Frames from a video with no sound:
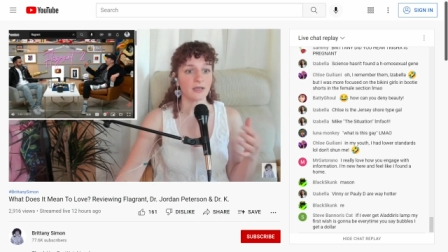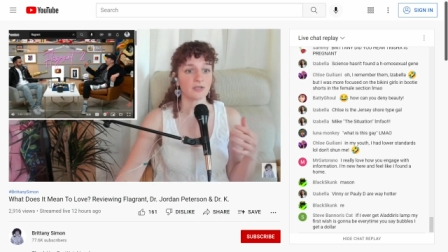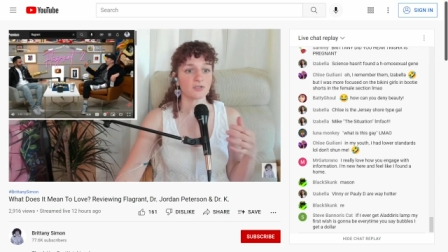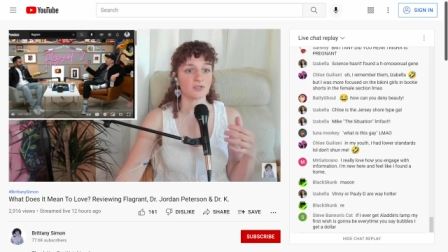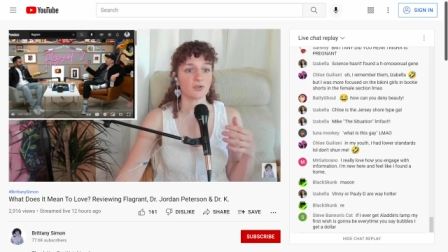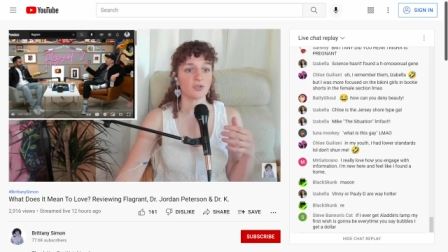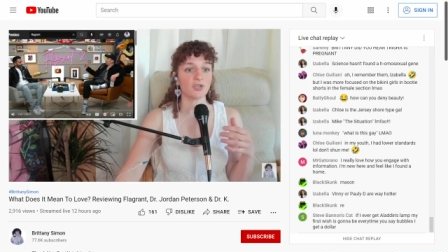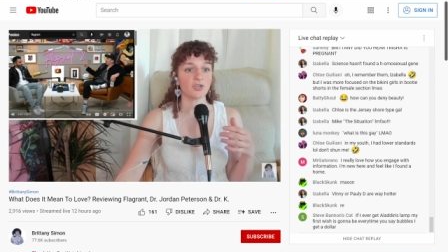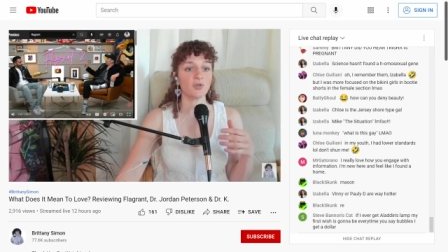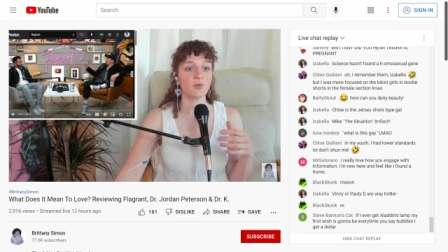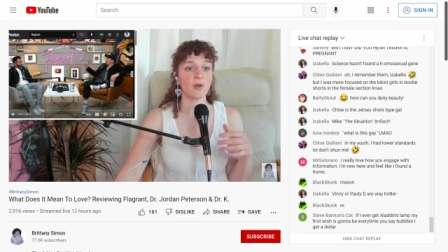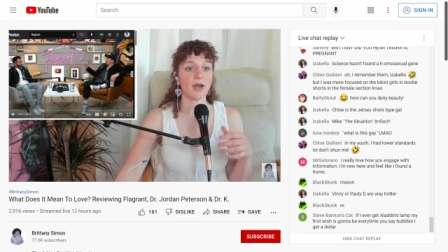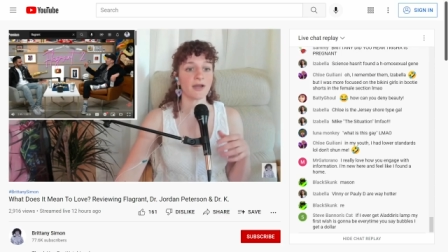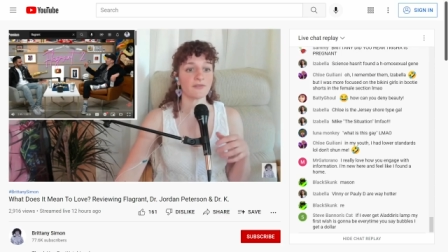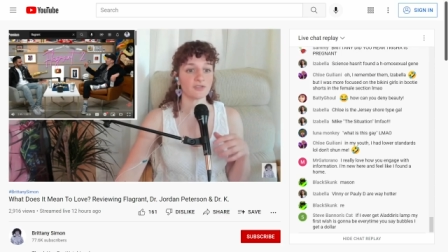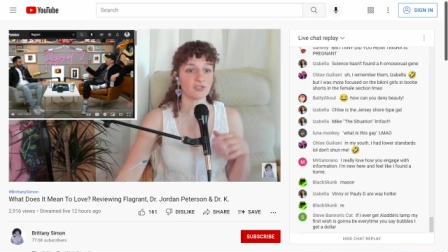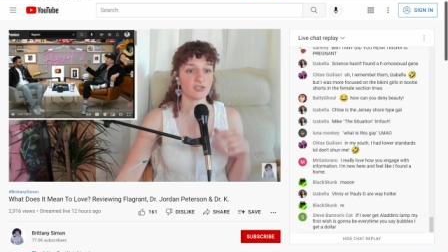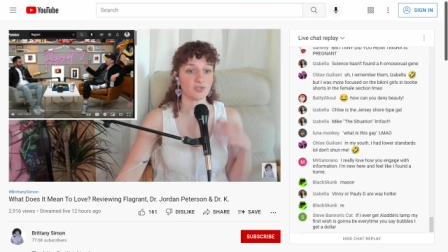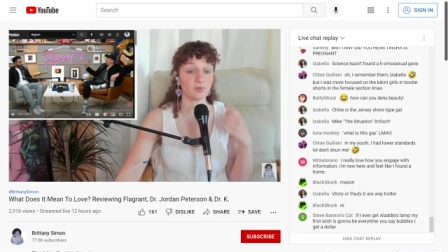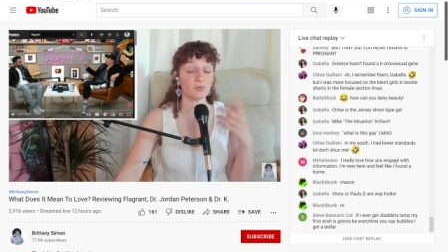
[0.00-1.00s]
So you
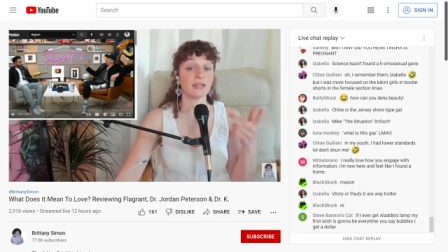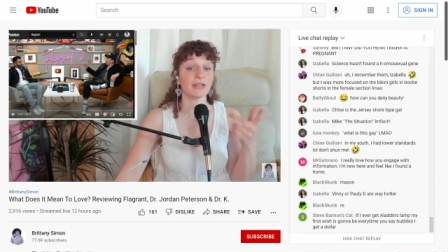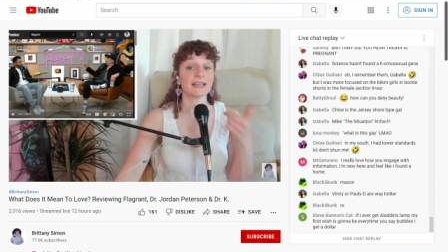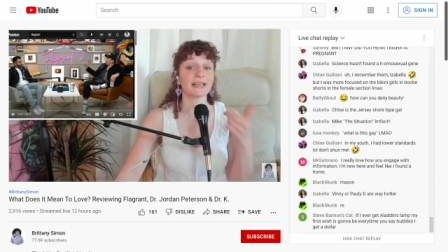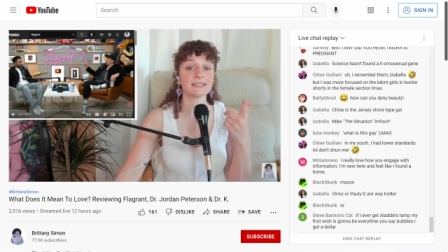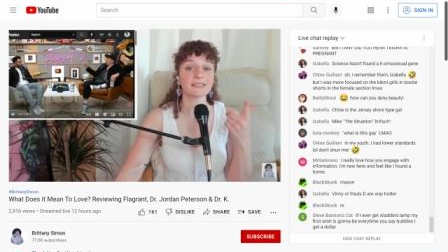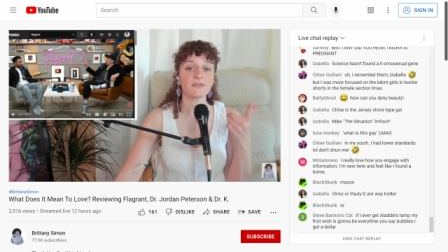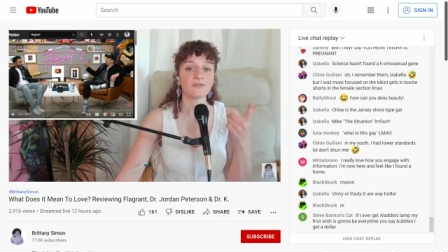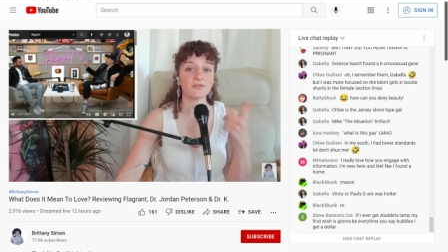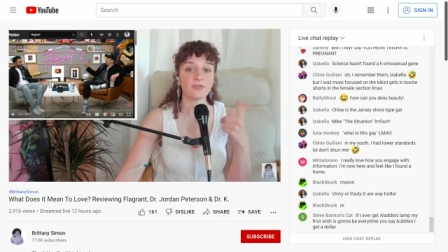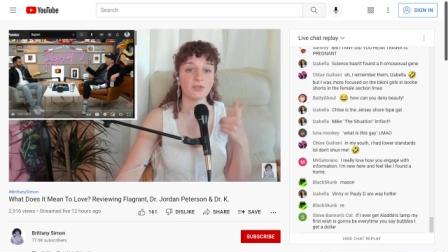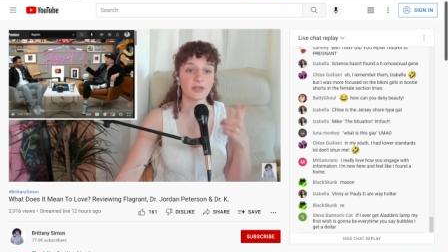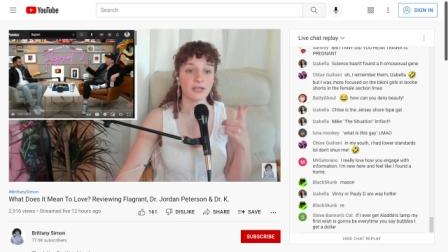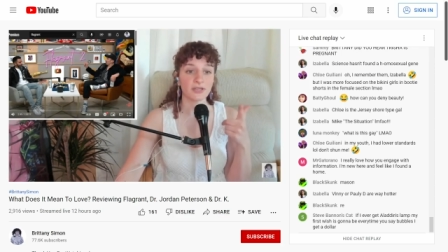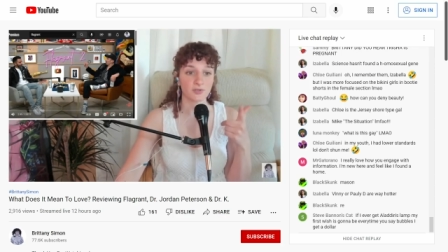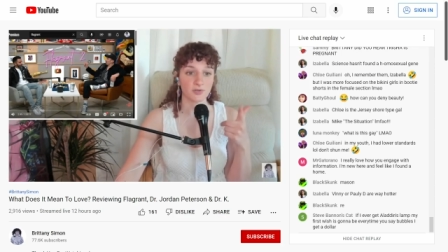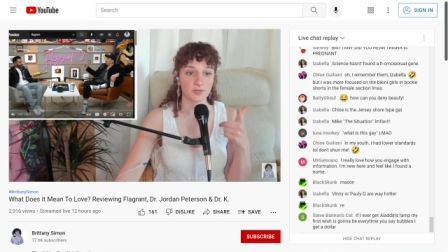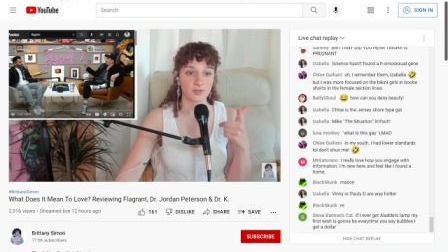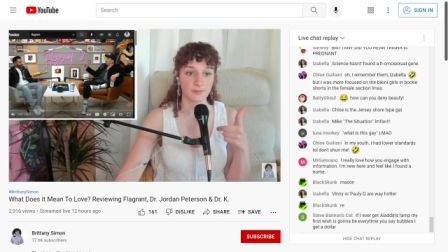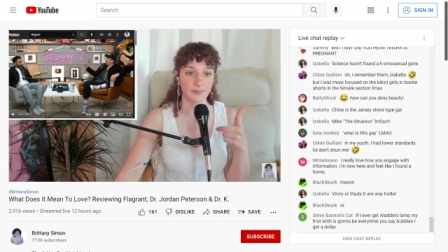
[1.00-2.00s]
have to do less of the
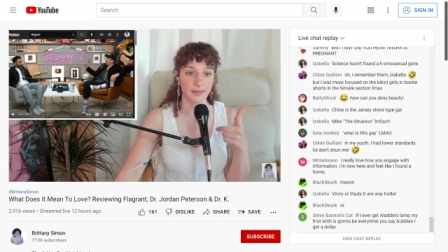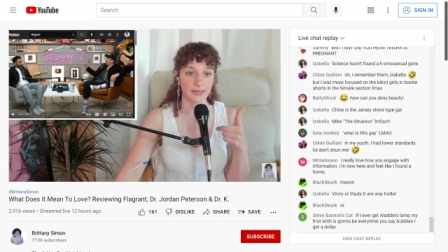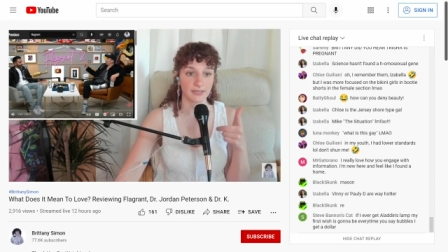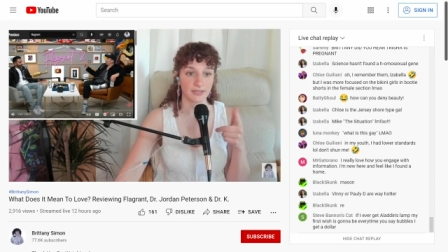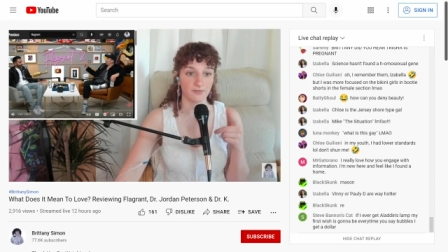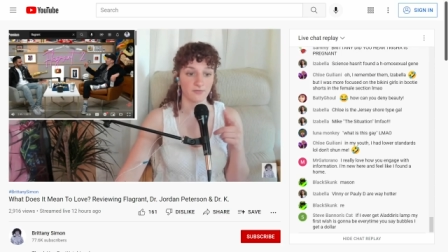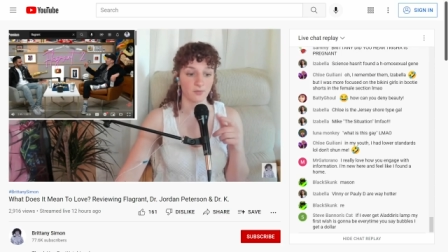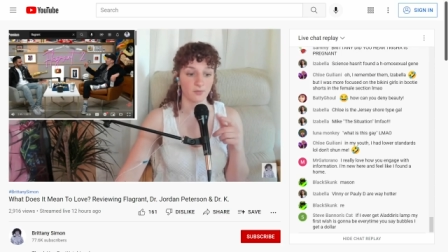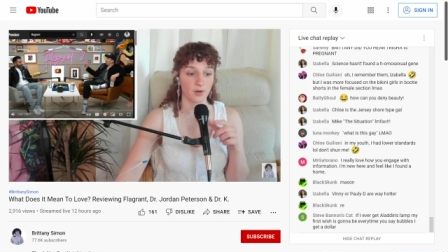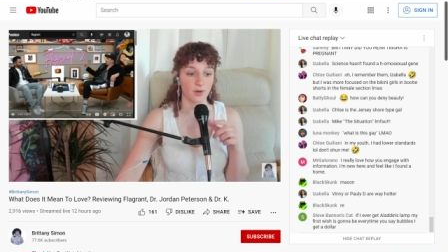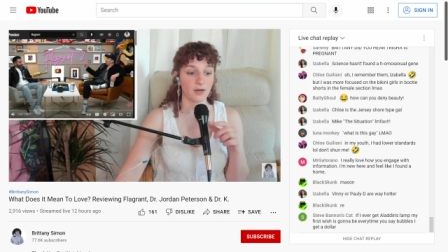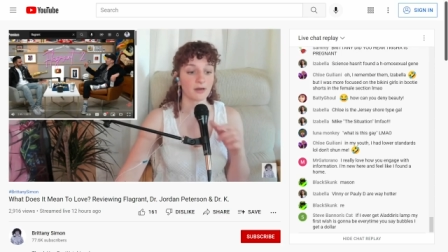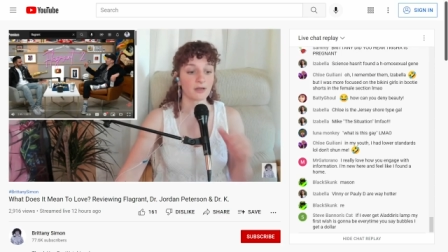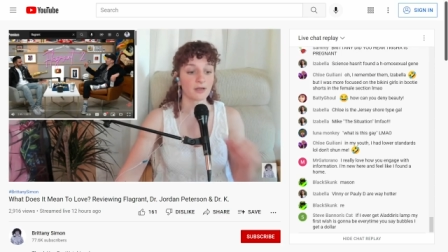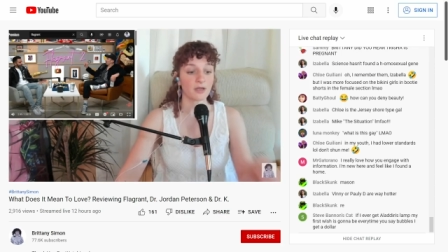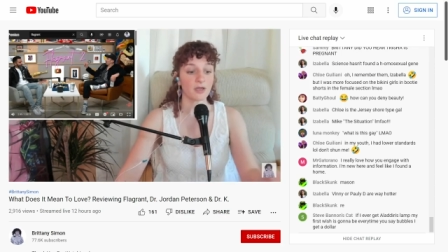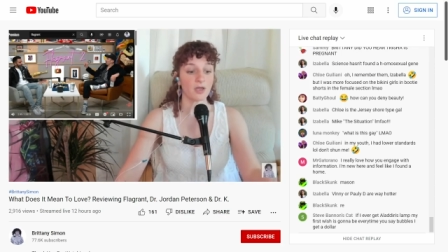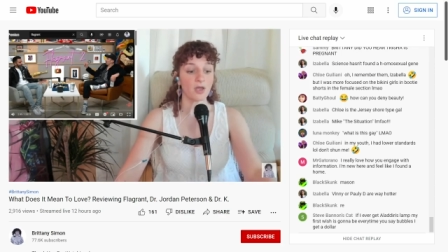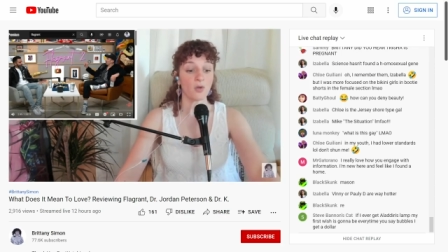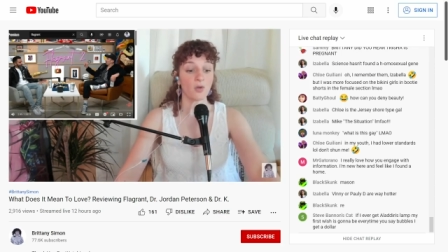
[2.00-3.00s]
introspective work,